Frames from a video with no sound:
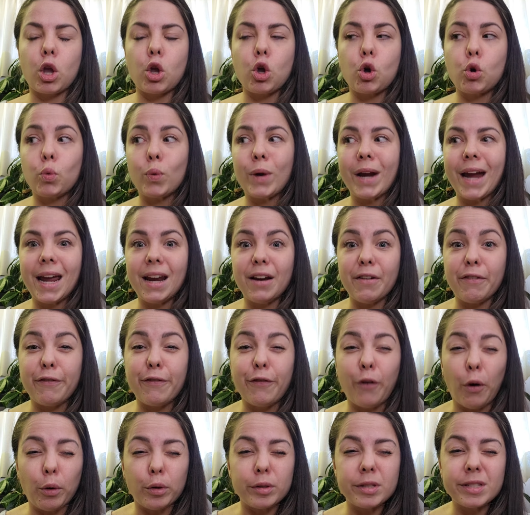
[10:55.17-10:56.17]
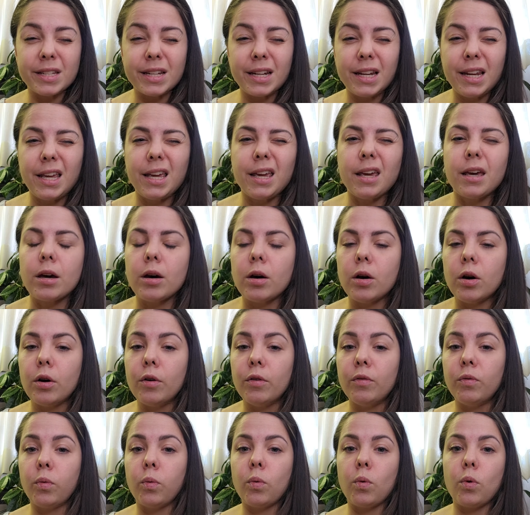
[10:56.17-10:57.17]
create a falsity
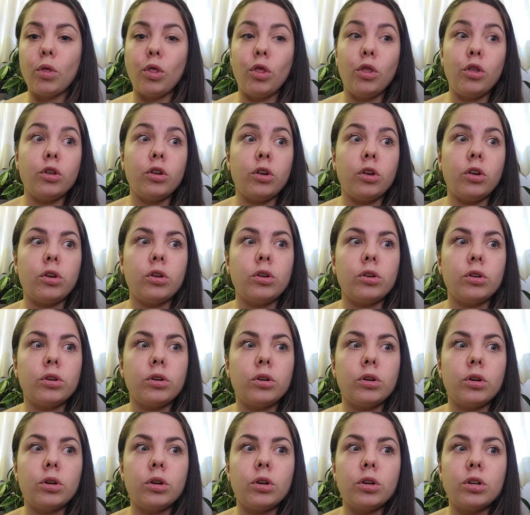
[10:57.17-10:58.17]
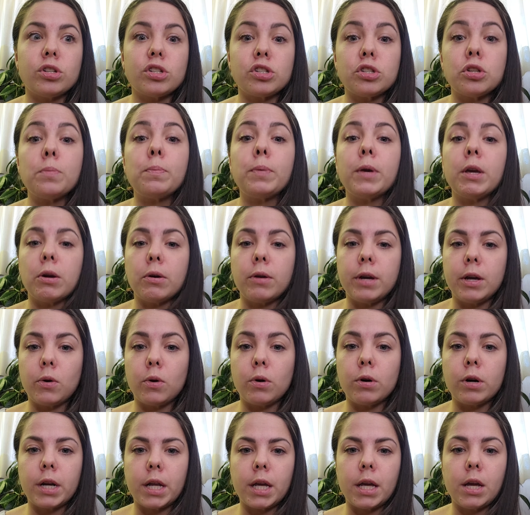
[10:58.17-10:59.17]
of the
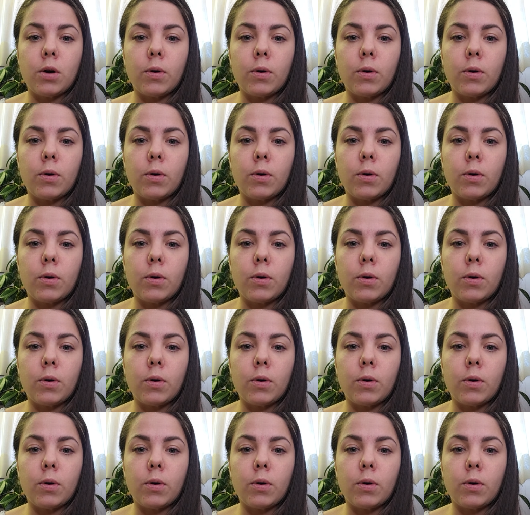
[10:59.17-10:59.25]
superiority.